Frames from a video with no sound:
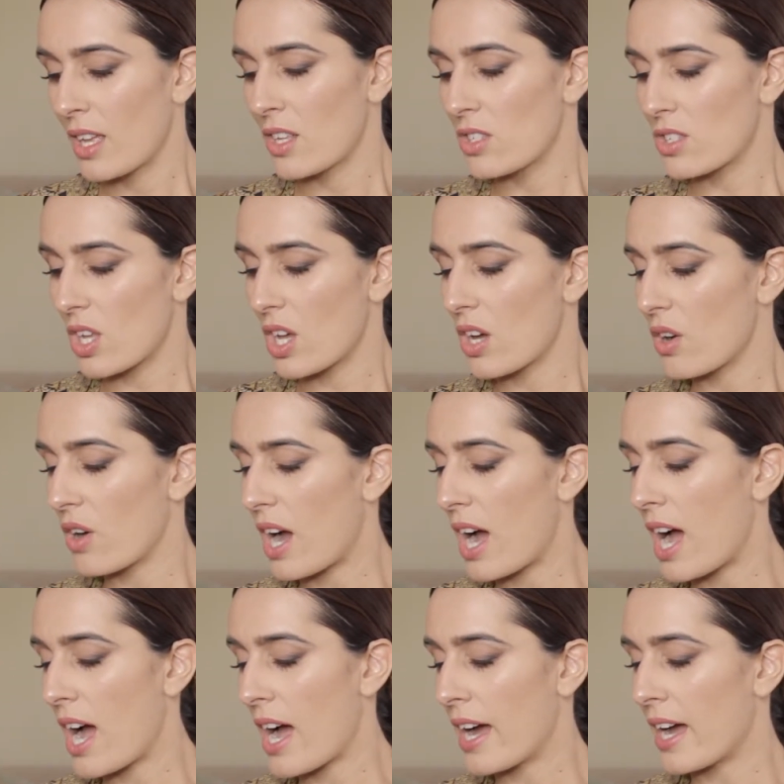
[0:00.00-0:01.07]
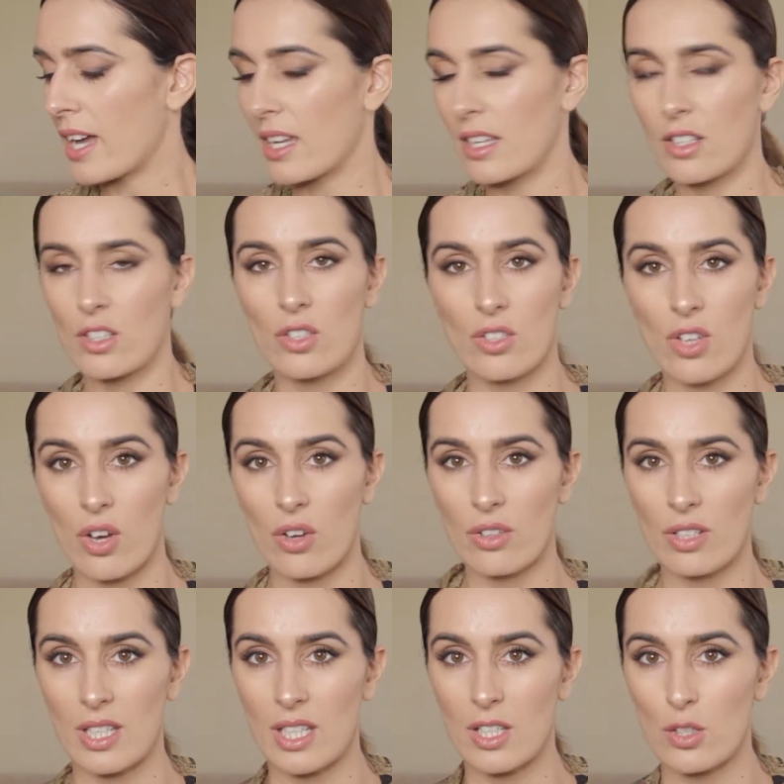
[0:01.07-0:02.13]
So you
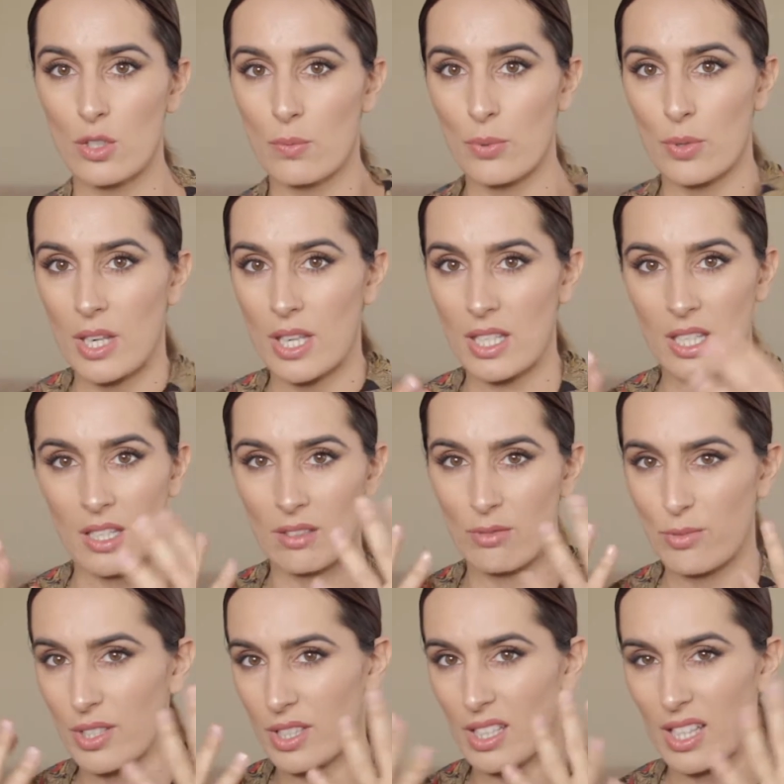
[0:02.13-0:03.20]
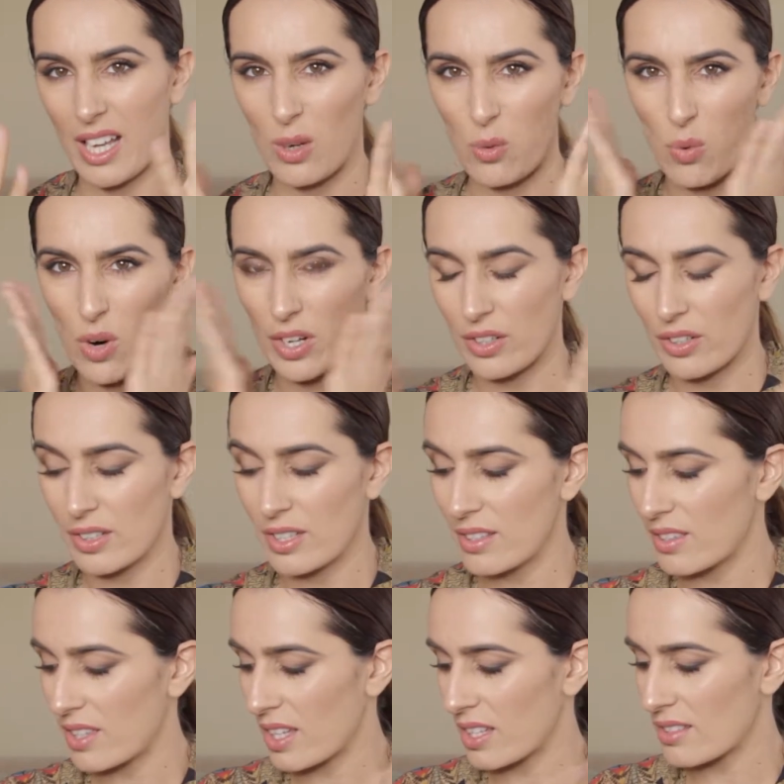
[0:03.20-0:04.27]
don't need to put any really like water or
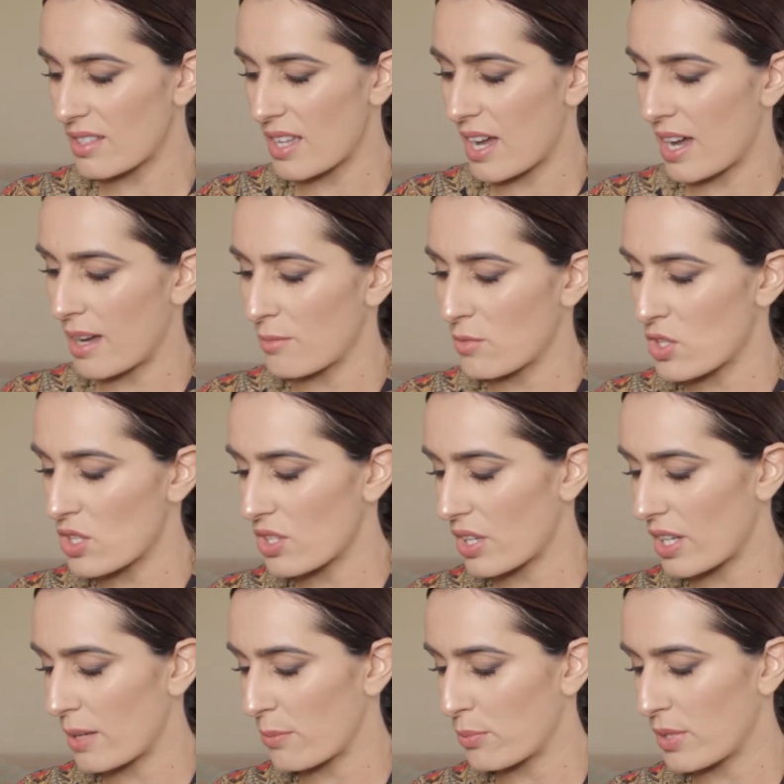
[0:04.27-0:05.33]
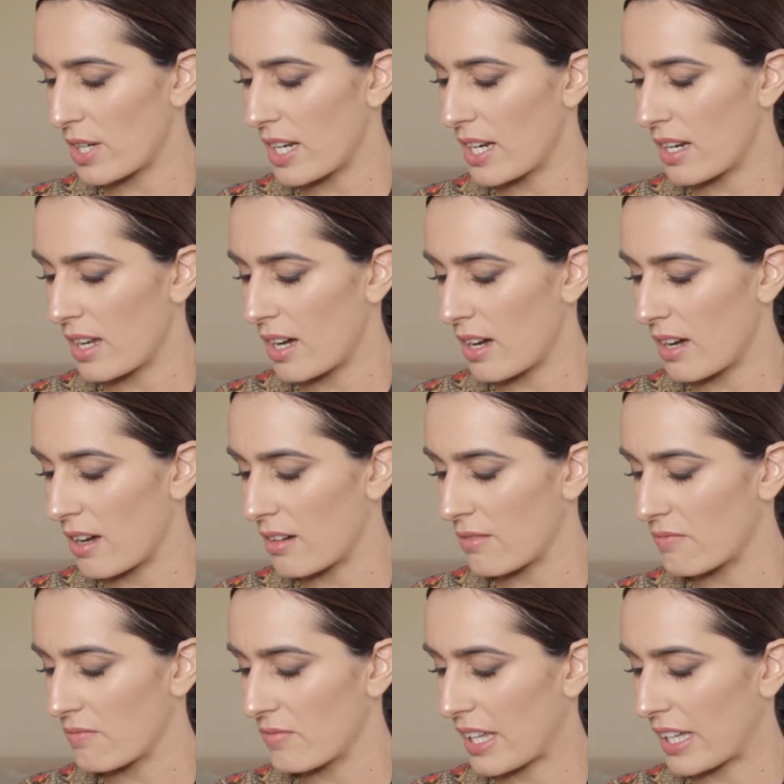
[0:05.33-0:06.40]
anything. I'm just gonna put it
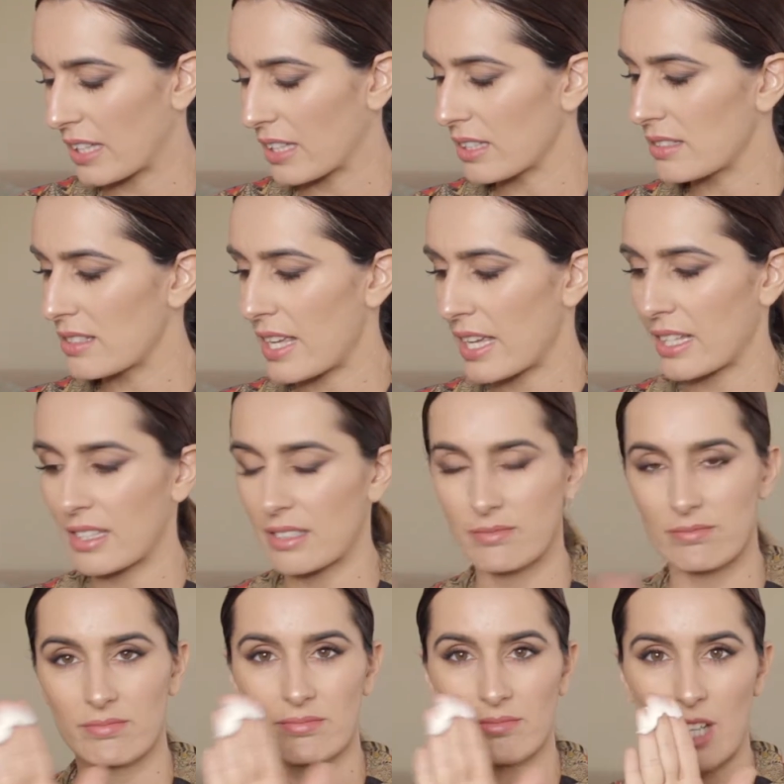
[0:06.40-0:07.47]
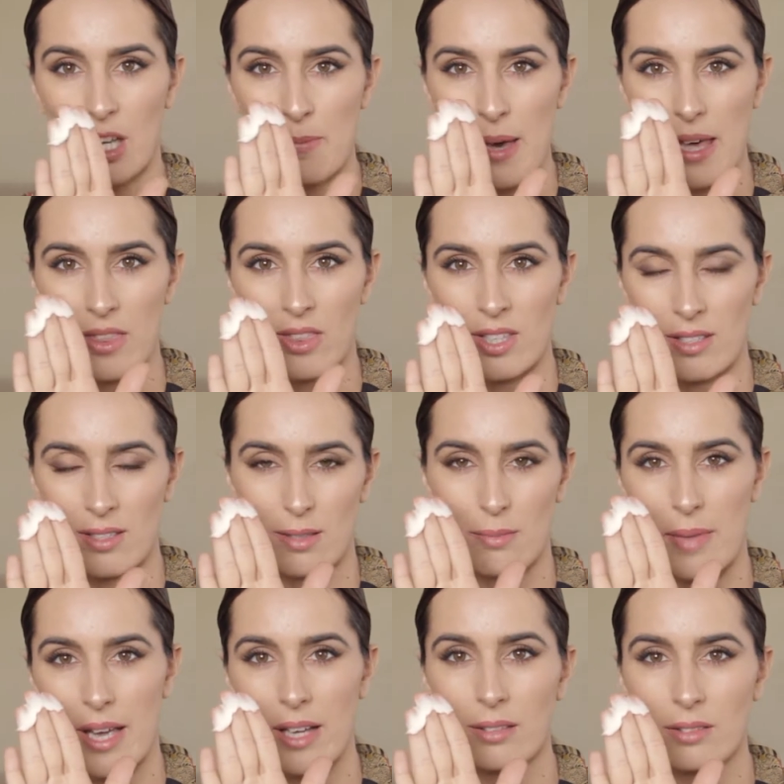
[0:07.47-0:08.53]
like take about this
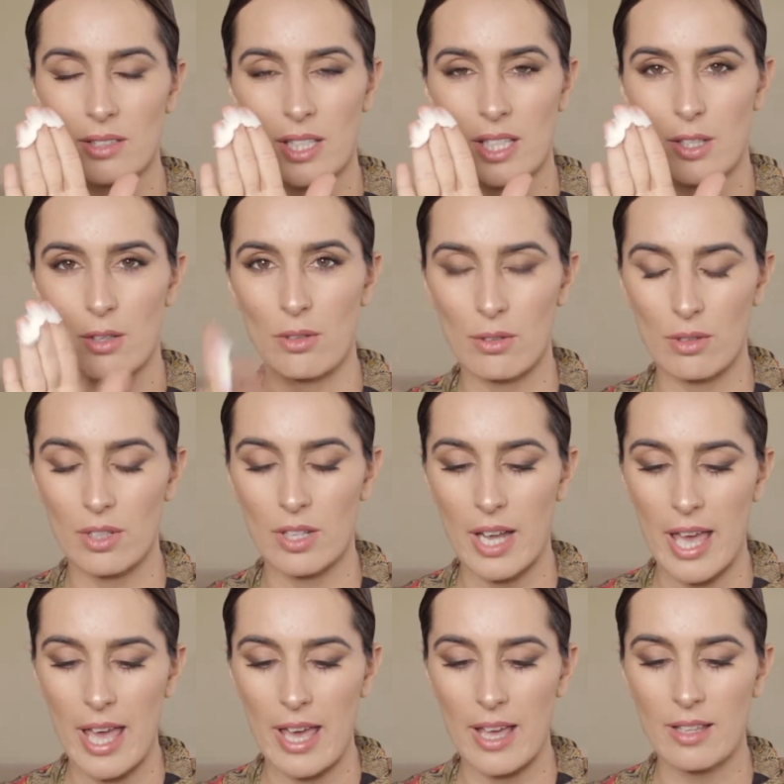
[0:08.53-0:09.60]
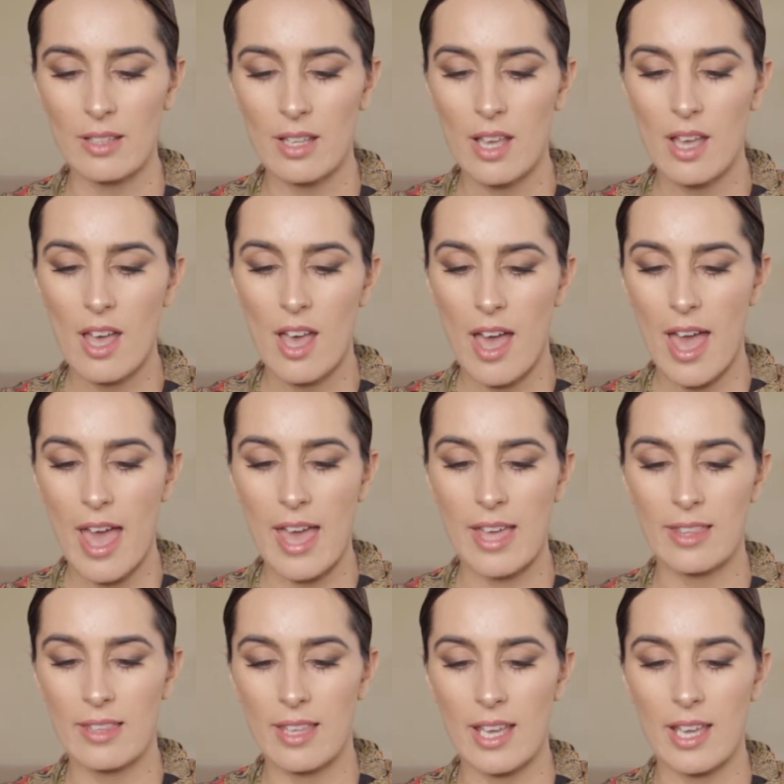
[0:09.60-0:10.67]
amount in your hand,
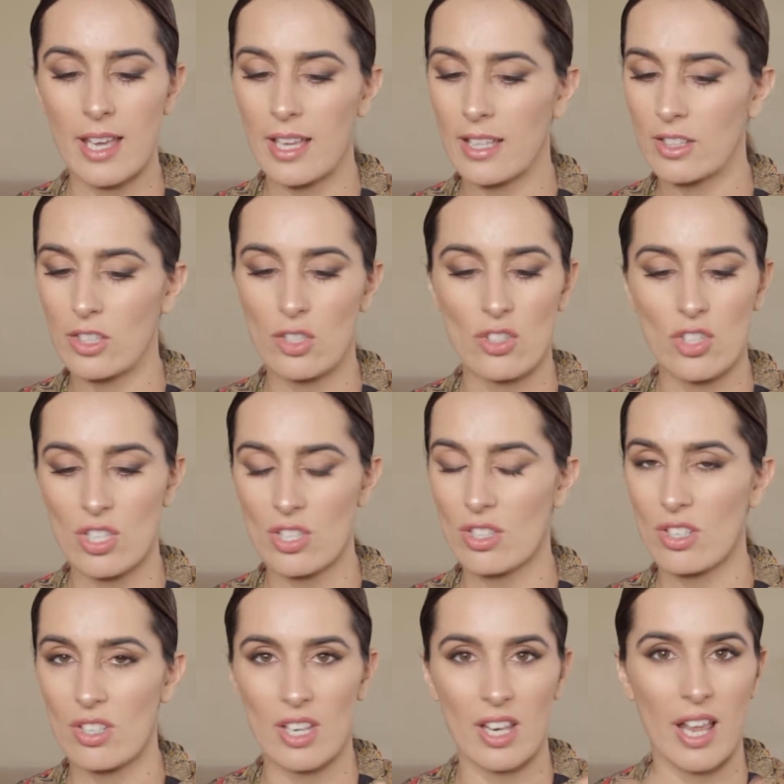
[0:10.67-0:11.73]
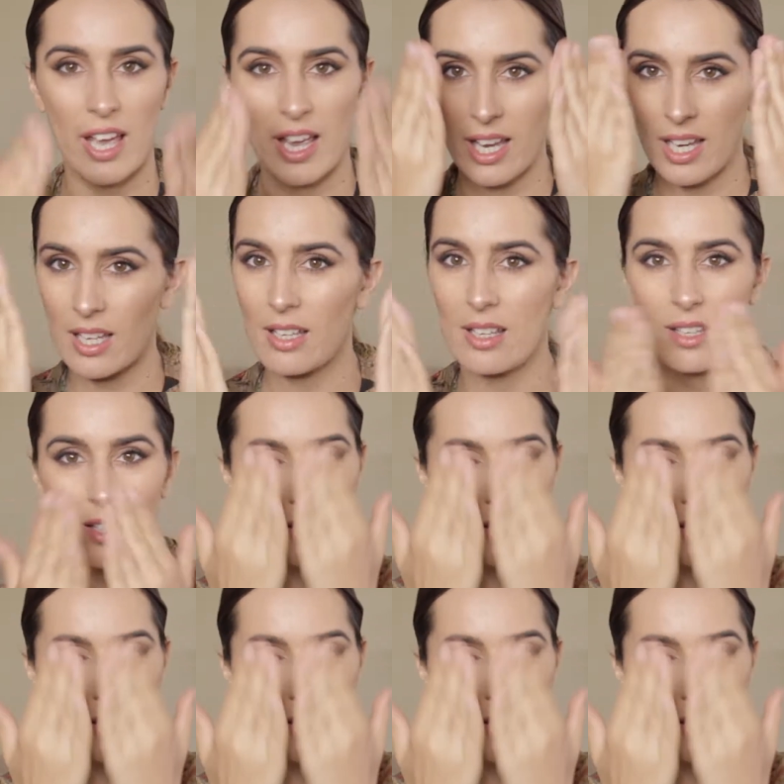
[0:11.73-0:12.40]
and then you're just gonna like